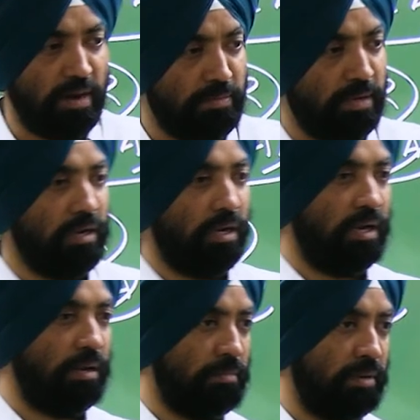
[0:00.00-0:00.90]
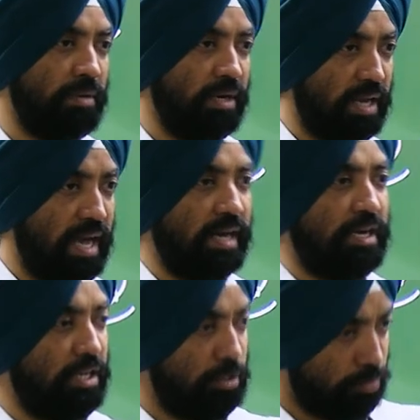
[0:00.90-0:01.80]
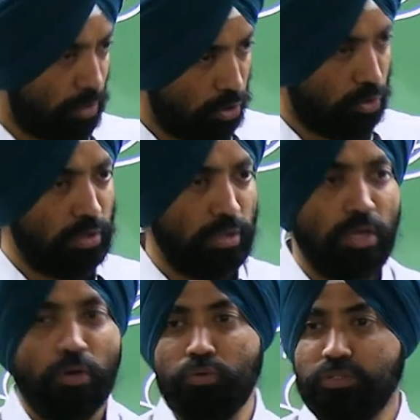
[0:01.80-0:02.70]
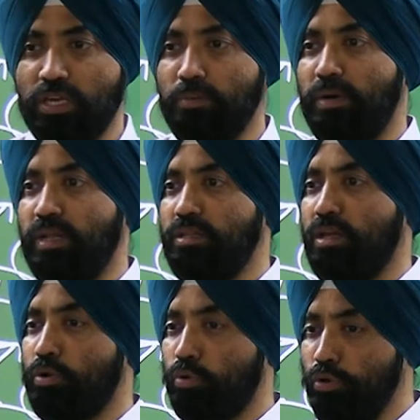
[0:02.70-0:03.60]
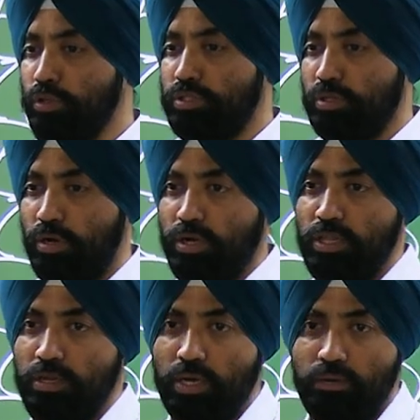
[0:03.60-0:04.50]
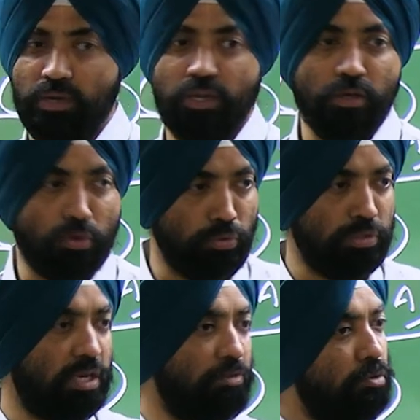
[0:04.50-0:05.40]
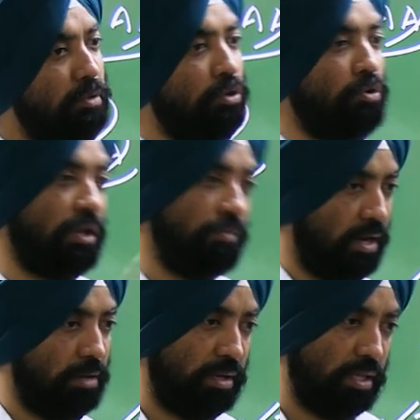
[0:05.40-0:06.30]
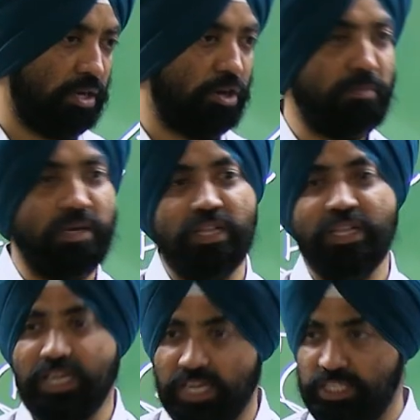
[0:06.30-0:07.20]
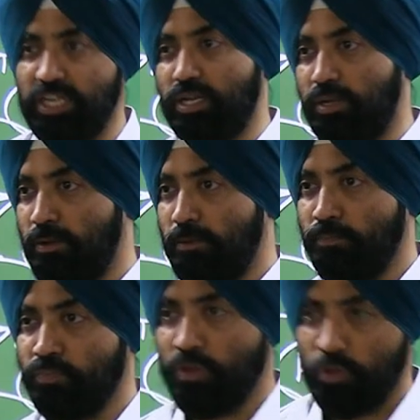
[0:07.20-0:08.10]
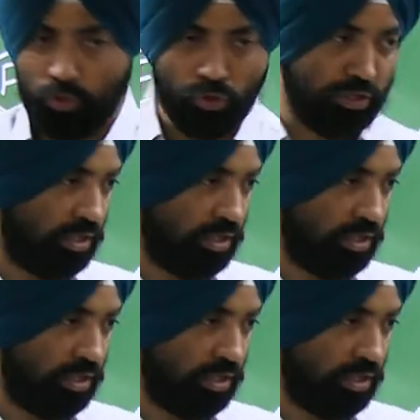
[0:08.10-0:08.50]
after an amendment act is followed, uske baad the rules or the governing rules have to be notified by the government in the gazette. Though